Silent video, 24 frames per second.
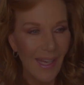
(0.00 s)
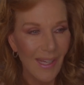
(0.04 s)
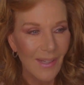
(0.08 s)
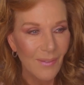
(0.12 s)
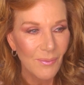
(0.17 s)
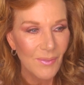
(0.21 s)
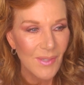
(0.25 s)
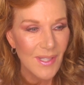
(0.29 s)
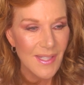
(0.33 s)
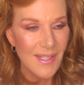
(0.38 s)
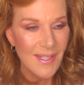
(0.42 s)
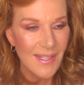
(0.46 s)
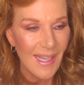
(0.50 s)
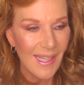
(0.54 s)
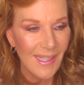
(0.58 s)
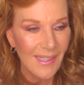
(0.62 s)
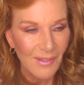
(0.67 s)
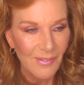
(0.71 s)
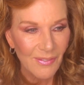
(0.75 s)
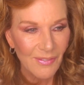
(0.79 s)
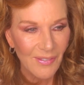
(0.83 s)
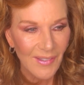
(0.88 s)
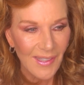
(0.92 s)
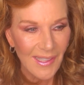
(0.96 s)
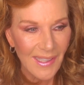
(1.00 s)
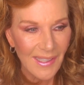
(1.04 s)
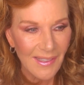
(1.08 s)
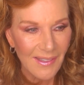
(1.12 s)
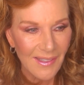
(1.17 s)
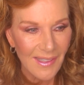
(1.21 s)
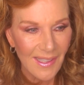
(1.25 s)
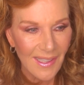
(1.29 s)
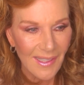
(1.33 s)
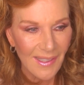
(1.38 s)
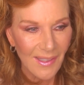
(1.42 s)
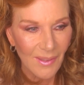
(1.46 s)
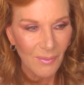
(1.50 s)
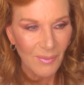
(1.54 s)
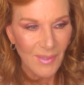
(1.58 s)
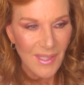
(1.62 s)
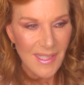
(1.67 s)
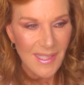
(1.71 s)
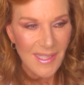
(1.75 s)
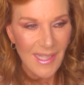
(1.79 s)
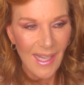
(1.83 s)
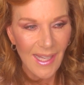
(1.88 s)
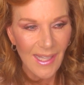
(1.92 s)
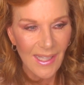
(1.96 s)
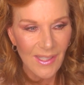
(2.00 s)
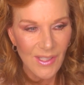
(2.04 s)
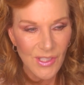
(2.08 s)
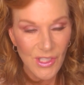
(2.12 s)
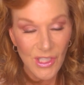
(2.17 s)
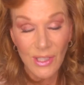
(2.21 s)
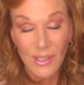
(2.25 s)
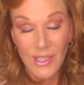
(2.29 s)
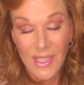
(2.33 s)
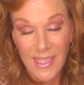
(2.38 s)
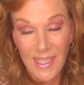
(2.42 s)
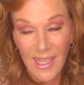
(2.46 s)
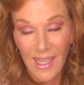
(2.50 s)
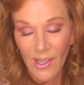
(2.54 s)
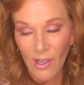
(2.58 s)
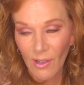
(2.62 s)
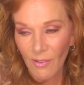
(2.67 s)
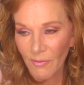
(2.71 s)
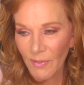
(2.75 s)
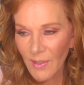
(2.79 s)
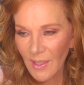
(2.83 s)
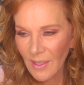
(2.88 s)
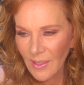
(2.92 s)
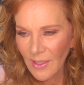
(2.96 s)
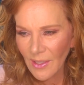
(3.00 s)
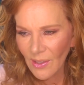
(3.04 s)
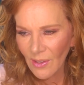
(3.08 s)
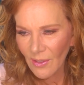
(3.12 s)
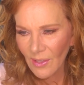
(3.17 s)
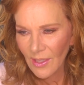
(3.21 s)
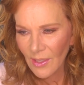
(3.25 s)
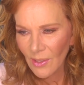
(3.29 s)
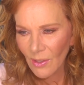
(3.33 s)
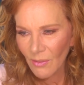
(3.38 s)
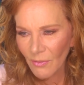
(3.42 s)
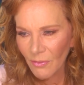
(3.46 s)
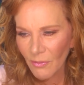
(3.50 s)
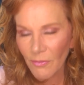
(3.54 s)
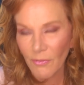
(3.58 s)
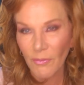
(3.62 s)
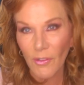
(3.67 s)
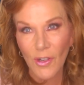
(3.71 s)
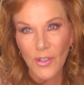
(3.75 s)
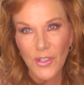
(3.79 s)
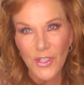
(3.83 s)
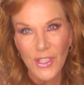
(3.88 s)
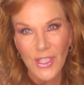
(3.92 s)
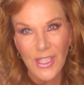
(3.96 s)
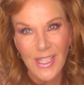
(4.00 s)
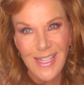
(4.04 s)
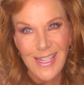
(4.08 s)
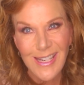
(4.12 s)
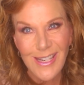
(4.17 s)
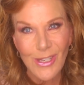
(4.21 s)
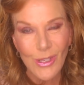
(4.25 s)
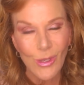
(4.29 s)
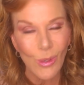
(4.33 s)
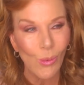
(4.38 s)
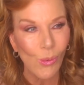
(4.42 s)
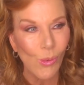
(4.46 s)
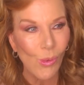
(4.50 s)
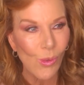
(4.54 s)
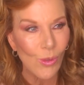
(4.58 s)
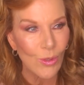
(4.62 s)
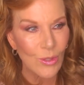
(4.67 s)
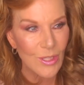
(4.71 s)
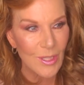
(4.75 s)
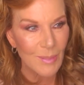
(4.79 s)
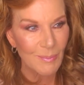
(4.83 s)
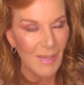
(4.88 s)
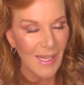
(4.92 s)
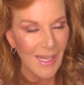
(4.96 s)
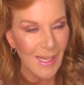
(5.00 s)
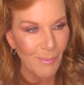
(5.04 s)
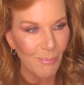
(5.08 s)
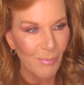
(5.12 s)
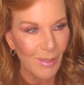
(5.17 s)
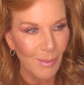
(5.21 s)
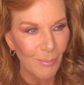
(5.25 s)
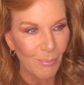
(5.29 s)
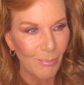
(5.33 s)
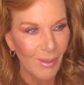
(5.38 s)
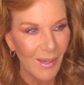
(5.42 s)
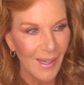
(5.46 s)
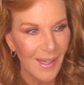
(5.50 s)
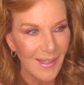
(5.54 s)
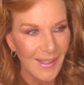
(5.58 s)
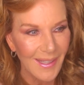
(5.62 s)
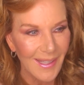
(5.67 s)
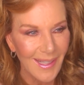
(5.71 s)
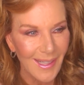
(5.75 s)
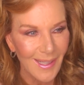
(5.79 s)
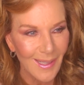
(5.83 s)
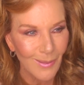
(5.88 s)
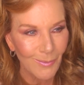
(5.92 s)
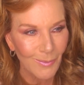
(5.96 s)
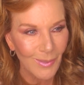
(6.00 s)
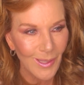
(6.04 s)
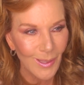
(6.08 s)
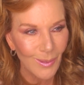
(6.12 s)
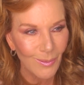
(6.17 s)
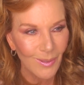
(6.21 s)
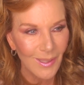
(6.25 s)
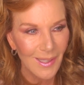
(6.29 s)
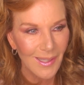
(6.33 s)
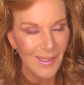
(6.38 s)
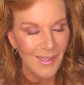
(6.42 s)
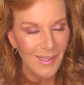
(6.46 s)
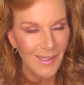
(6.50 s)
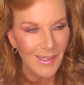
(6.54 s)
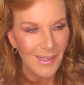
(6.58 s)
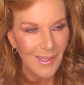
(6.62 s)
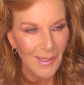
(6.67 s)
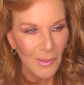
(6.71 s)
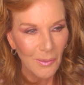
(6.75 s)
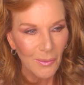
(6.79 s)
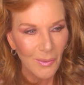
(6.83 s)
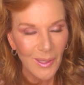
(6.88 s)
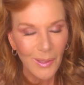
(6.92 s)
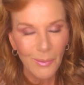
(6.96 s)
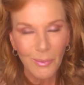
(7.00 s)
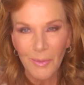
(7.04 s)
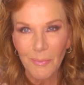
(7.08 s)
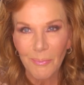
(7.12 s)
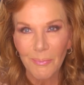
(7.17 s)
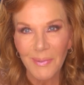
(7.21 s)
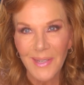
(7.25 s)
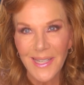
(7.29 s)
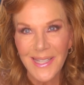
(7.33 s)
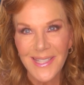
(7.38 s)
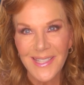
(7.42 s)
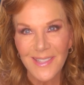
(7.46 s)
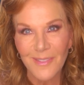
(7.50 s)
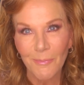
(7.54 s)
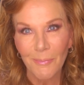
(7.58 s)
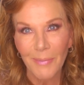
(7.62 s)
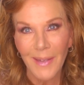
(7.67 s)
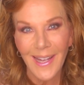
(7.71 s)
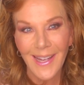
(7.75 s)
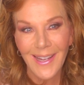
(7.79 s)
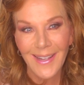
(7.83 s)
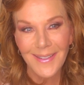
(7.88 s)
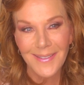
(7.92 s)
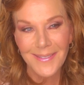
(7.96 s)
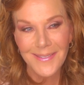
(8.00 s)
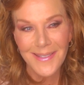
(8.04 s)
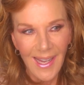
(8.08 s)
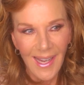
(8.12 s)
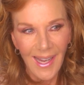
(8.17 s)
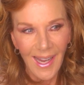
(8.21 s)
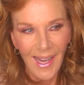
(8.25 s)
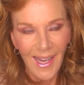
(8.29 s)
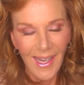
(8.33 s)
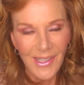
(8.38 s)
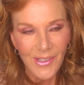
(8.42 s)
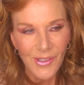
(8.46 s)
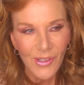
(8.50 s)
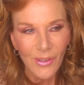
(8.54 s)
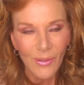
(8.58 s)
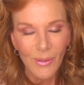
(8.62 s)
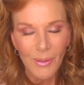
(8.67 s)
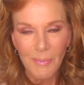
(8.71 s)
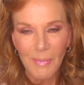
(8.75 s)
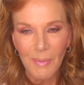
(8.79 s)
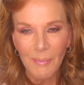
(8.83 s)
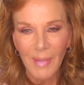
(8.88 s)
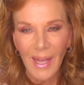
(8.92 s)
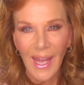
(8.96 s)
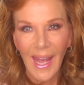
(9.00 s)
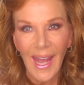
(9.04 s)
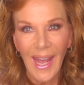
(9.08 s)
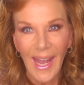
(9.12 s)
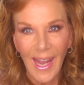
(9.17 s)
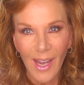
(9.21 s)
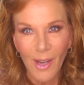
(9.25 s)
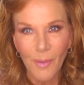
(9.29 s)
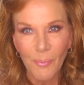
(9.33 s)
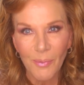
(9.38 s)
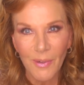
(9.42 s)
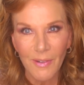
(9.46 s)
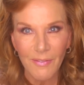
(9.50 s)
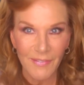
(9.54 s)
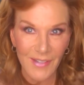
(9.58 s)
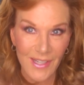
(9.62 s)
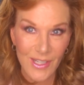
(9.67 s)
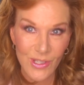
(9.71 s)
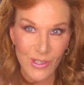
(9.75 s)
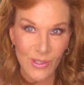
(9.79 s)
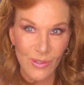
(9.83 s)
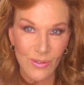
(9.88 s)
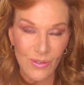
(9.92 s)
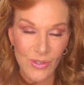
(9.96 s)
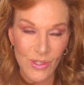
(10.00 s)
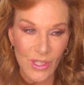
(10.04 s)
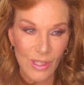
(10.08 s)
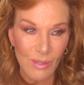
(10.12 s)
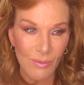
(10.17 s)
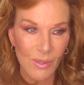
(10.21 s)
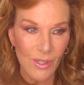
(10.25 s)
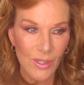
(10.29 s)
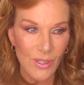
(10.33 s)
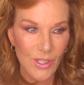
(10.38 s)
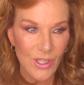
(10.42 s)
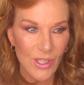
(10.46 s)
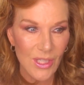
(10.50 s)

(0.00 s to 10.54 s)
It was that funny thing that she started off, you know, a little frosty towards me, but by the end we were best of pals. I do remember how professional she was.